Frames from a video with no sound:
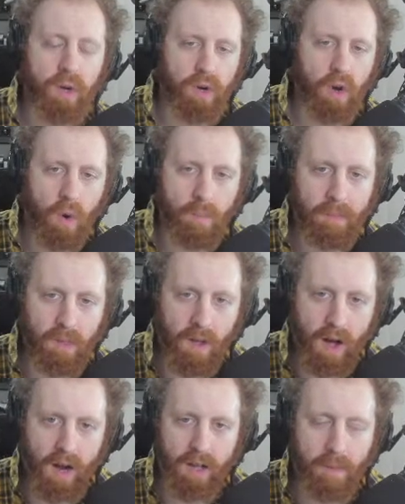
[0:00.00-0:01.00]
know a
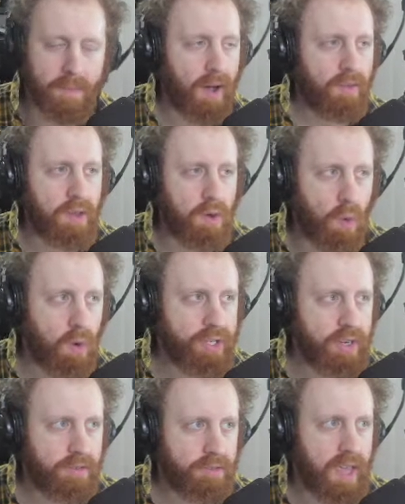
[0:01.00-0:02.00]
lot about the
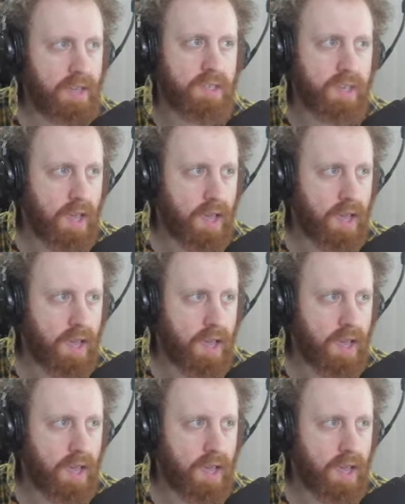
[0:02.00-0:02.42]
origin of Kesuke.